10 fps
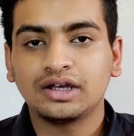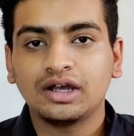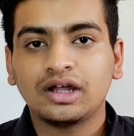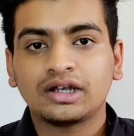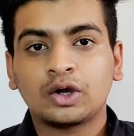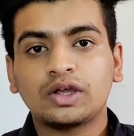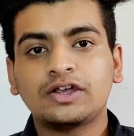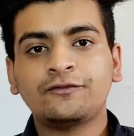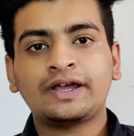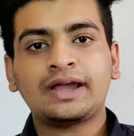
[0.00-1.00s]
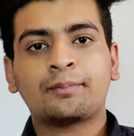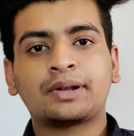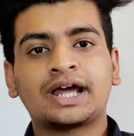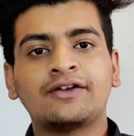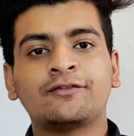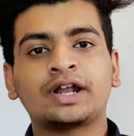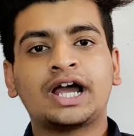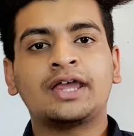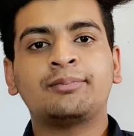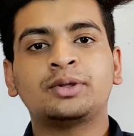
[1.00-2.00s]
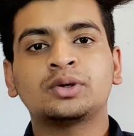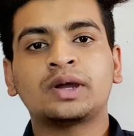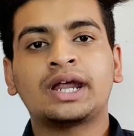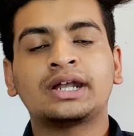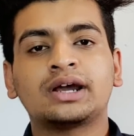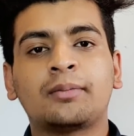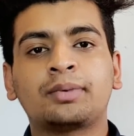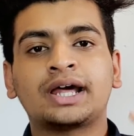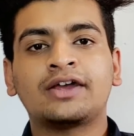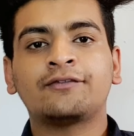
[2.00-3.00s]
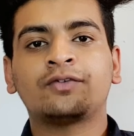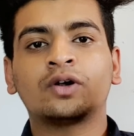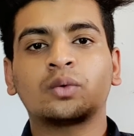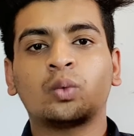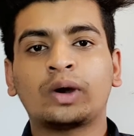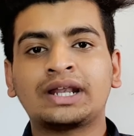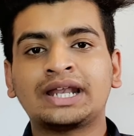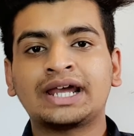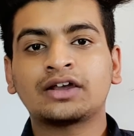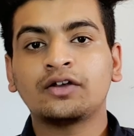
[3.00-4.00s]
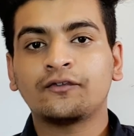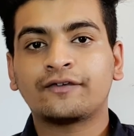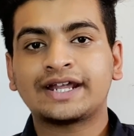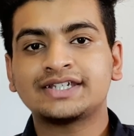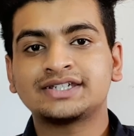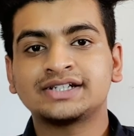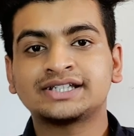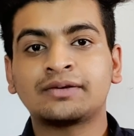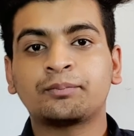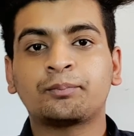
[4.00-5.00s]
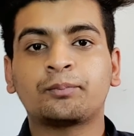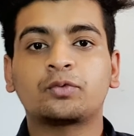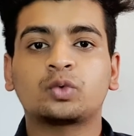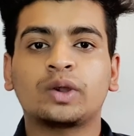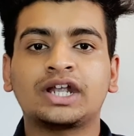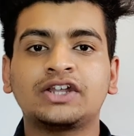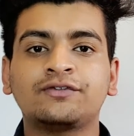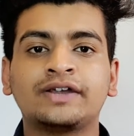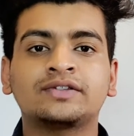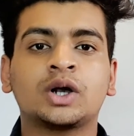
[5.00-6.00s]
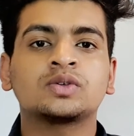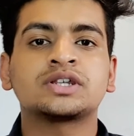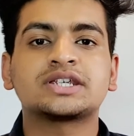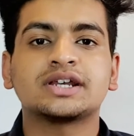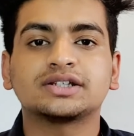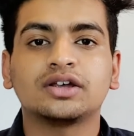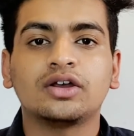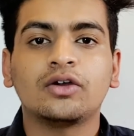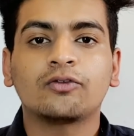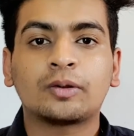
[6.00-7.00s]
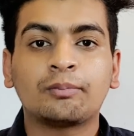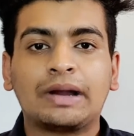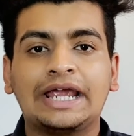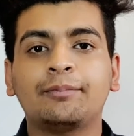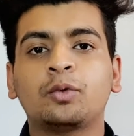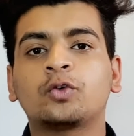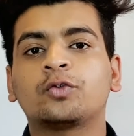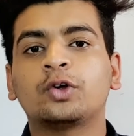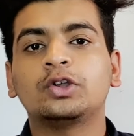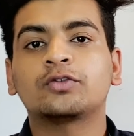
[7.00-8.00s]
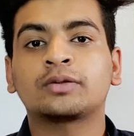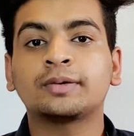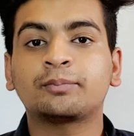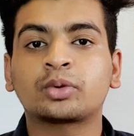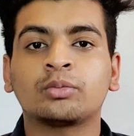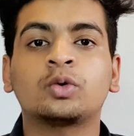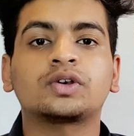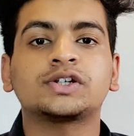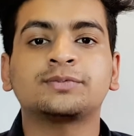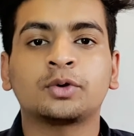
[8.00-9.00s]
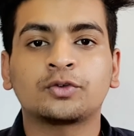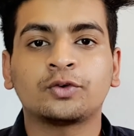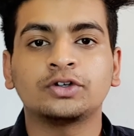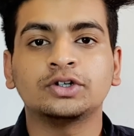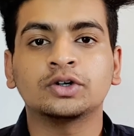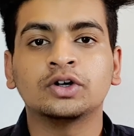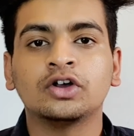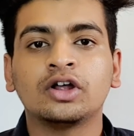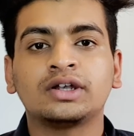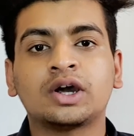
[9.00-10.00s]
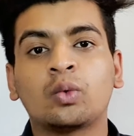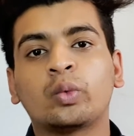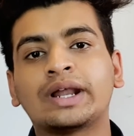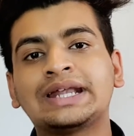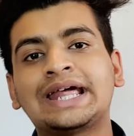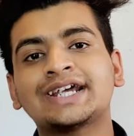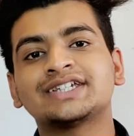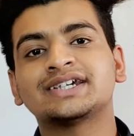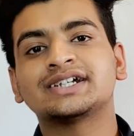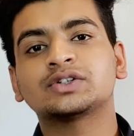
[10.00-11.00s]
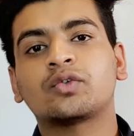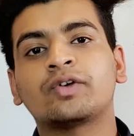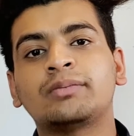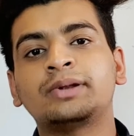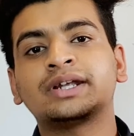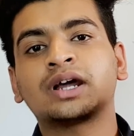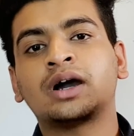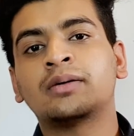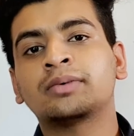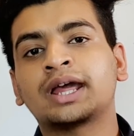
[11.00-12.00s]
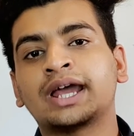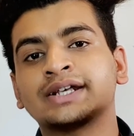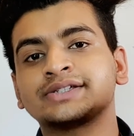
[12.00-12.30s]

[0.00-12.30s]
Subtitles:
Now if I apply for IPO and apply for 1 lakh fresh shares and 25,000 shares from my portfolio, from the promoter's portfolio, now 1 lakh shares will be termed as